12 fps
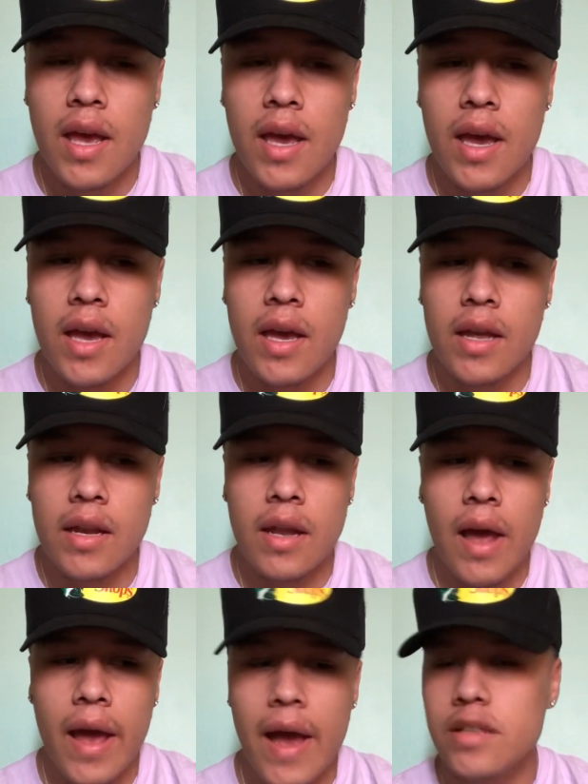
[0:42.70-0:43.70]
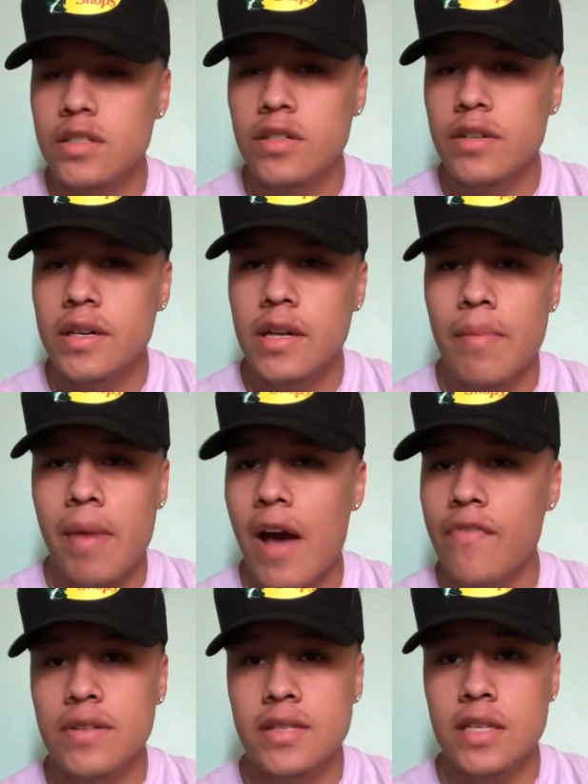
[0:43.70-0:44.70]
And I answer it and I'm
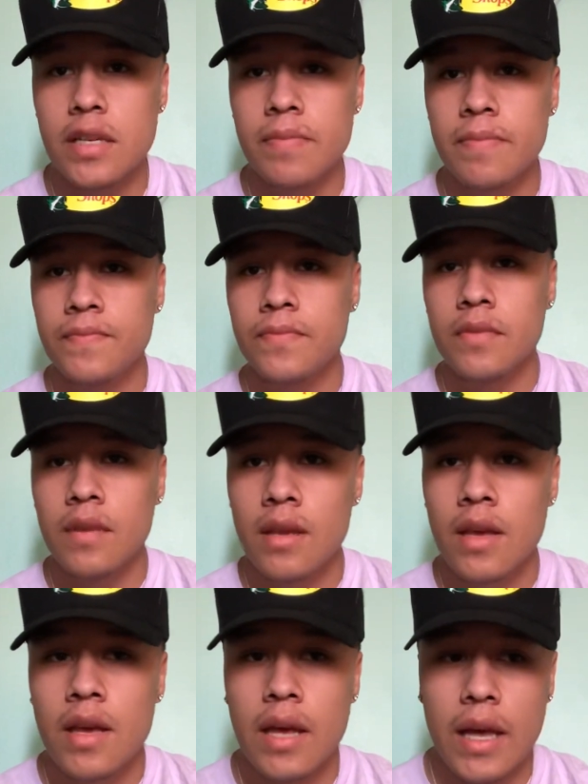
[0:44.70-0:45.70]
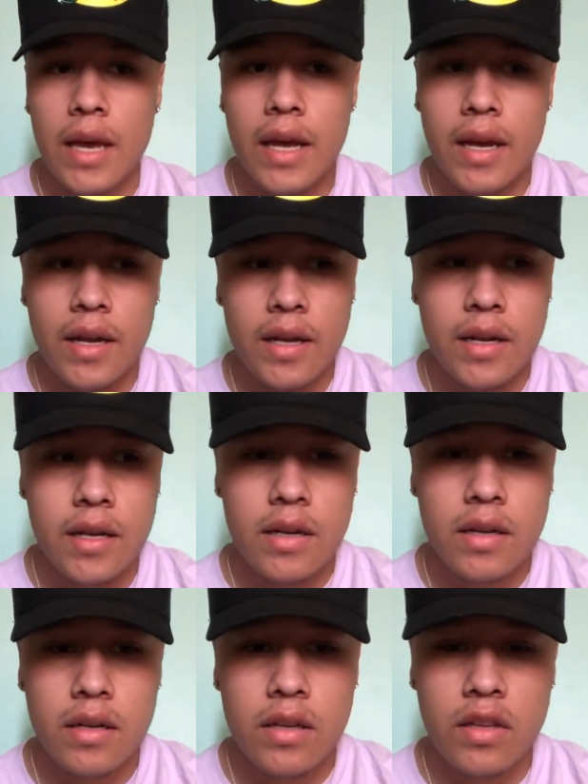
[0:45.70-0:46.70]
half asleep. And
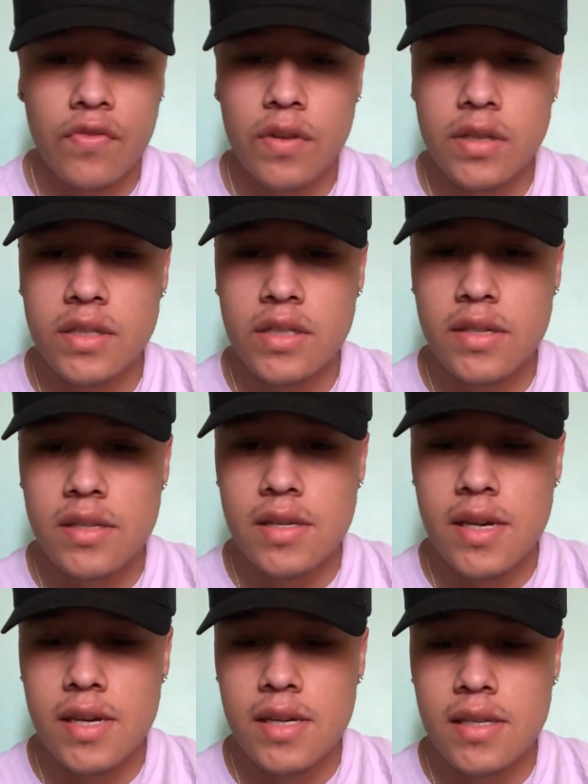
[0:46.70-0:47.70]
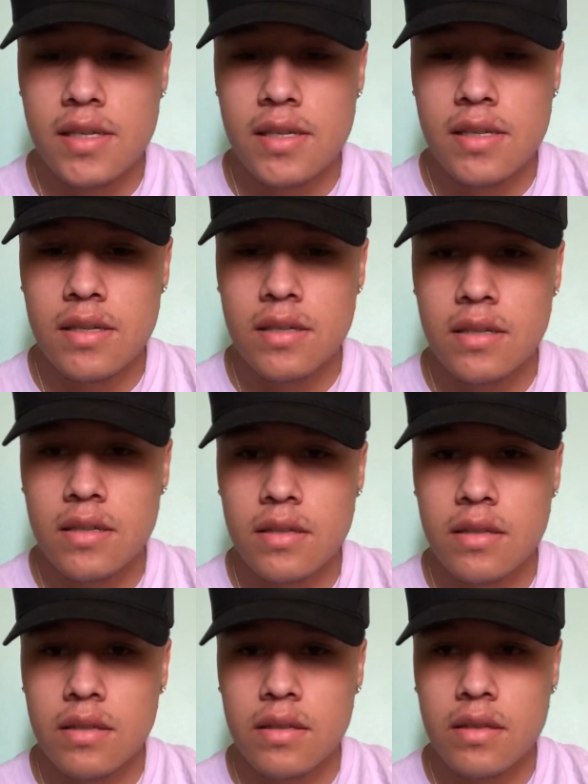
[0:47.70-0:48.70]
the first thing she says
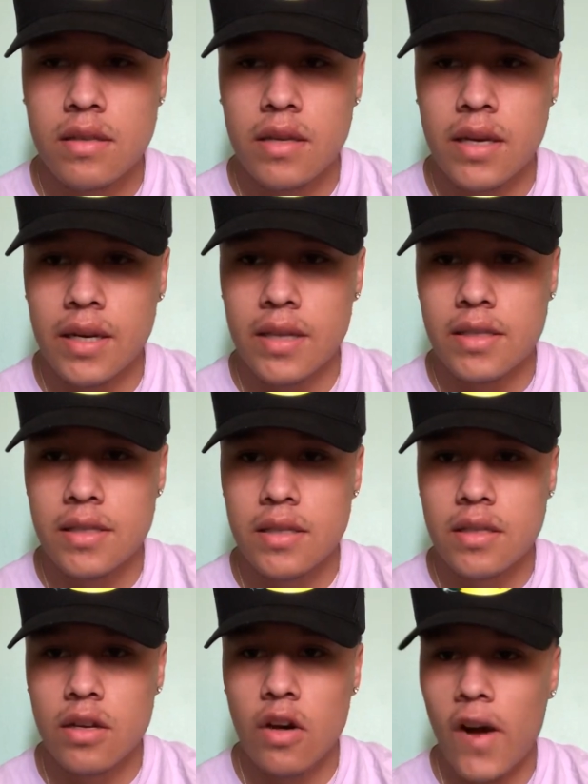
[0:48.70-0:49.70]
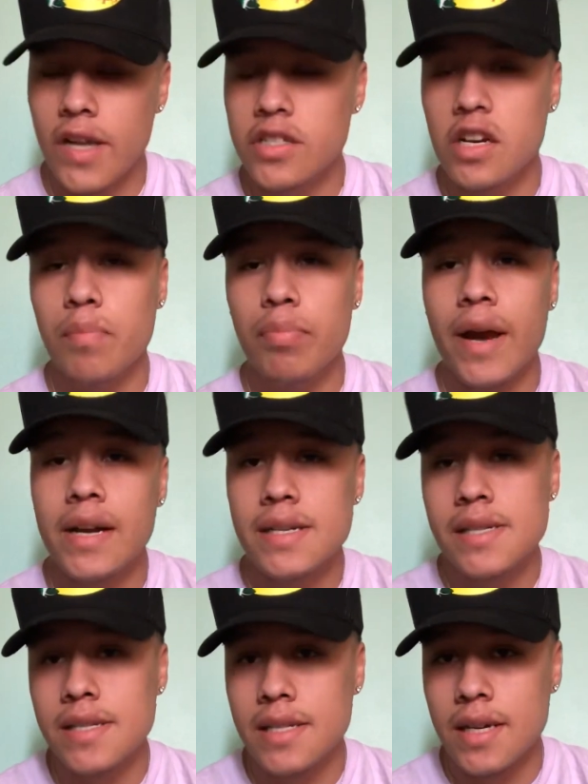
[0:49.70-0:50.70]
is, "Oh, I took a
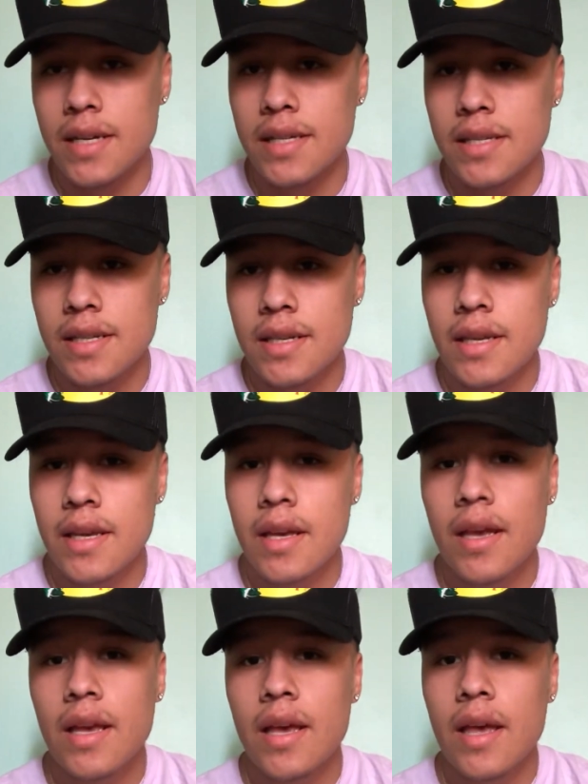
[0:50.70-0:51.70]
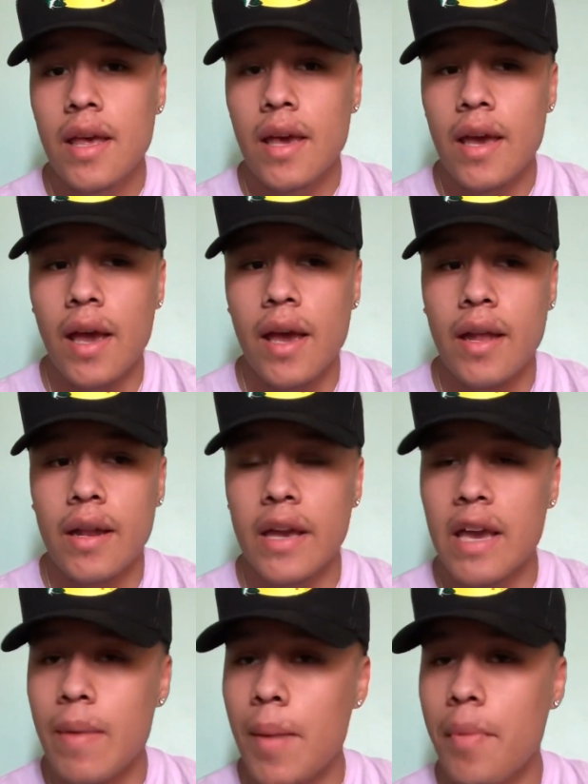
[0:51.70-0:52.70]
pregnancy test and
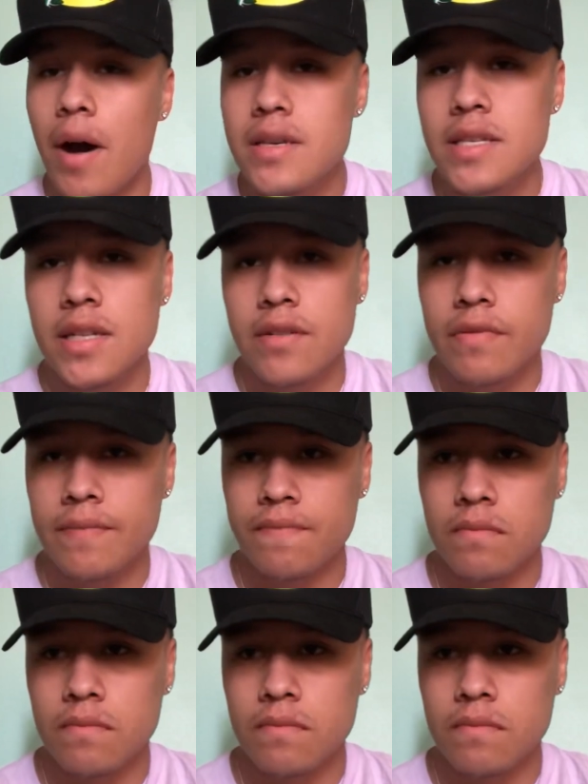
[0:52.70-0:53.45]
it came out positive."